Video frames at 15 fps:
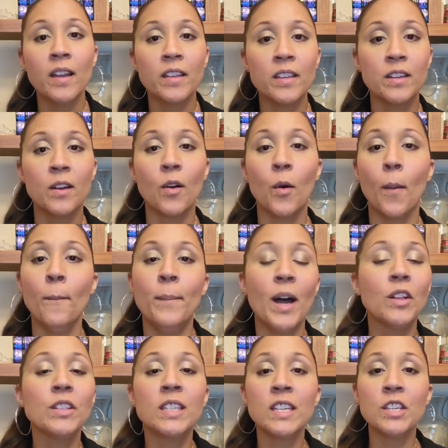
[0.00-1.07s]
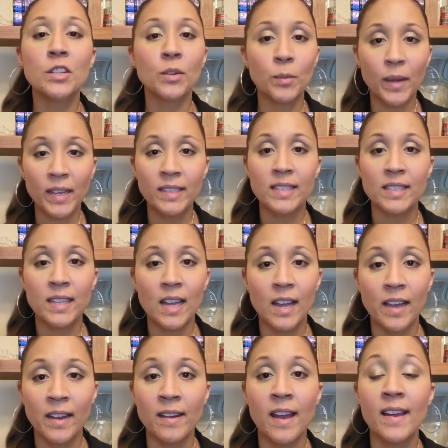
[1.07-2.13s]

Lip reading: you know, belting your waistline.